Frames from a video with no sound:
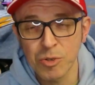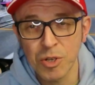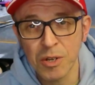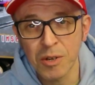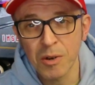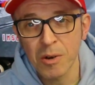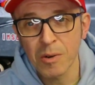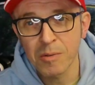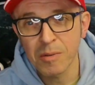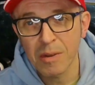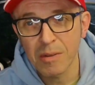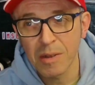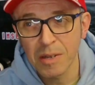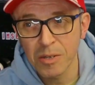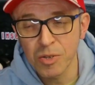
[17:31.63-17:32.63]
You can't
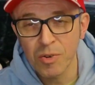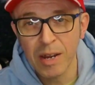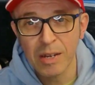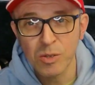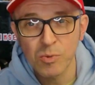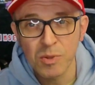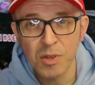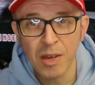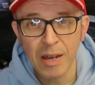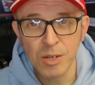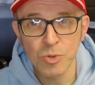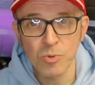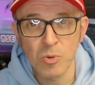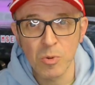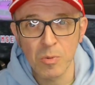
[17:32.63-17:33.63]
interact with the
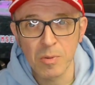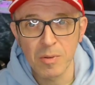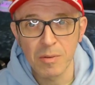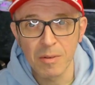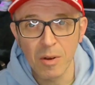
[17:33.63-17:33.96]
actual